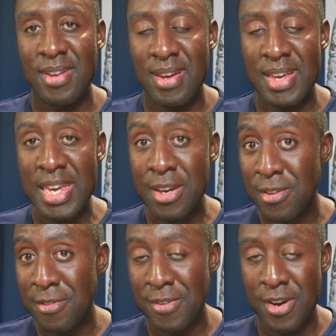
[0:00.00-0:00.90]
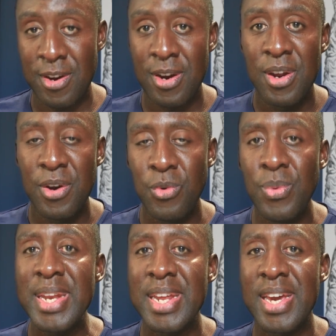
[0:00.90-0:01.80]
ecosphere
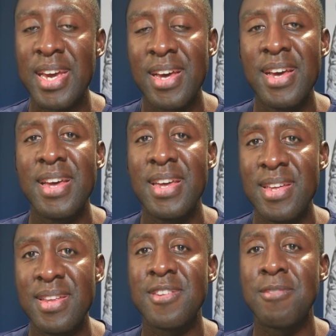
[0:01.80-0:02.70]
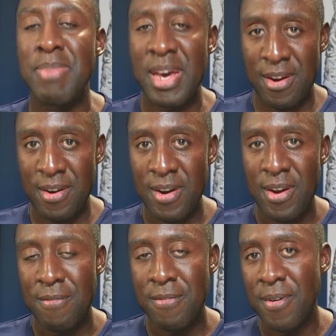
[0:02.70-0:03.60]
winning is better
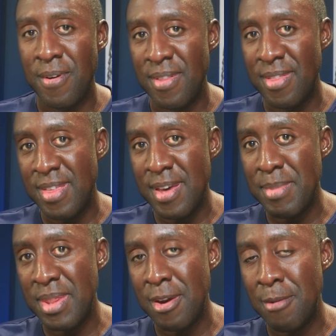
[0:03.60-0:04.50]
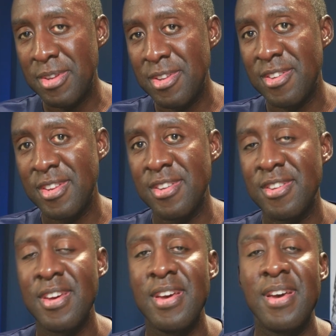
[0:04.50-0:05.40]
for them and their businesses
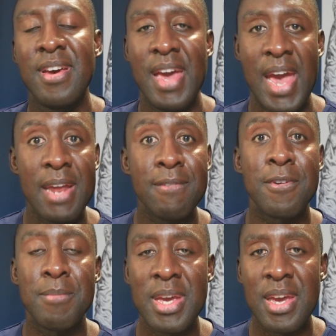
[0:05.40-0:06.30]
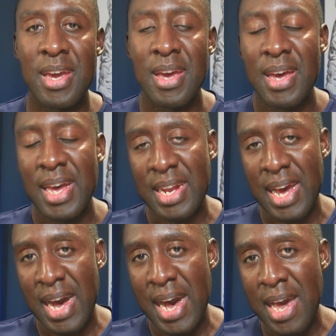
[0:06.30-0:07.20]
and for me. And
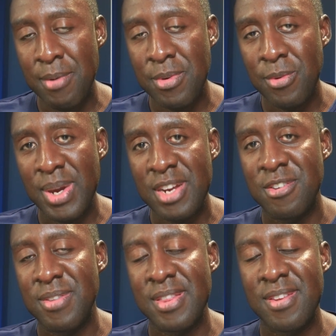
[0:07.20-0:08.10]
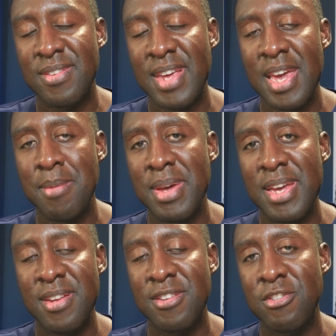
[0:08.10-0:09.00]
I would wager that the same
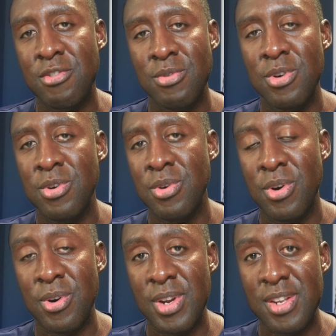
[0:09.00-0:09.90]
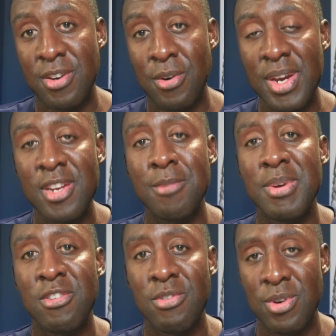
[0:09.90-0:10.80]
is true or is going to be
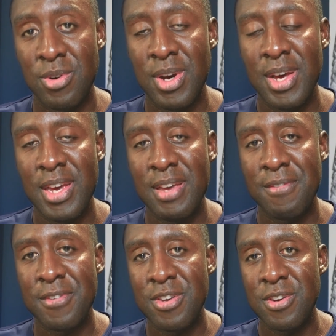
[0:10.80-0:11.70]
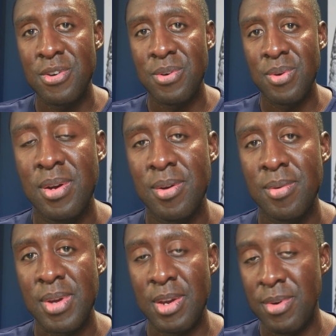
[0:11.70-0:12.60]
true if you
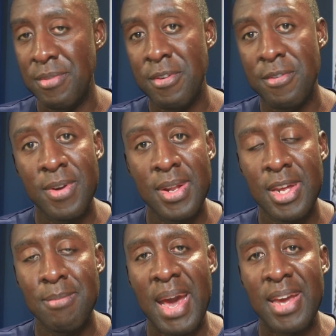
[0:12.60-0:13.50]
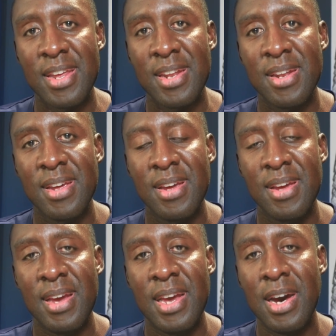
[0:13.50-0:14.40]
get rid of your free lead magnet
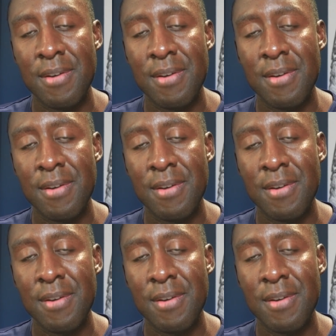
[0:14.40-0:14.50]
and offer